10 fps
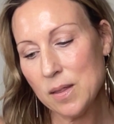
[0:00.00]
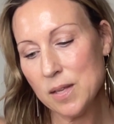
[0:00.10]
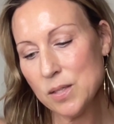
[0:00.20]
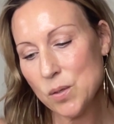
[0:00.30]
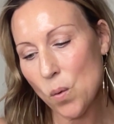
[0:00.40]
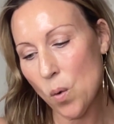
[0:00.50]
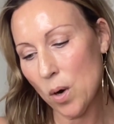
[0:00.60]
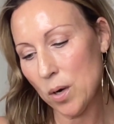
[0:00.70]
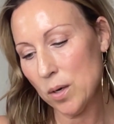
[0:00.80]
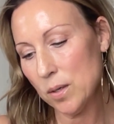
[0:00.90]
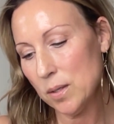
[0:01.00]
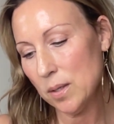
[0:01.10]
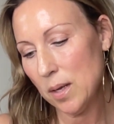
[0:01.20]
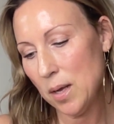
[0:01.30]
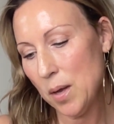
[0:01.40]
This oracle
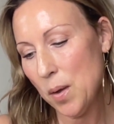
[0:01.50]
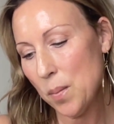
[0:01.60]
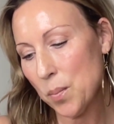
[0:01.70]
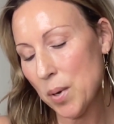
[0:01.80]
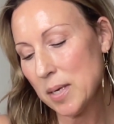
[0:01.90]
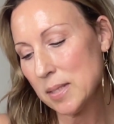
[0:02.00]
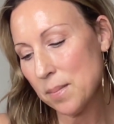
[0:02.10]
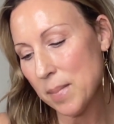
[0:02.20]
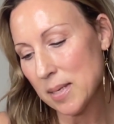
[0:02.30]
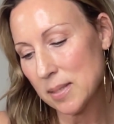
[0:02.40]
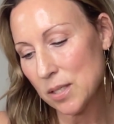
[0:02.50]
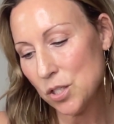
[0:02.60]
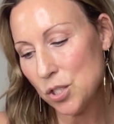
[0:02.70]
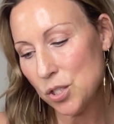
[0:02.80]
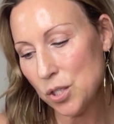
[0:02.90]
brings a
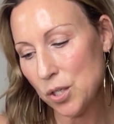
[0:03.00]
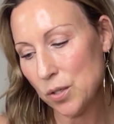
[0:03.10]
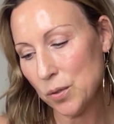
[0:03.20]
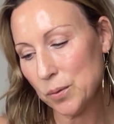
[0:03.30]
message to you.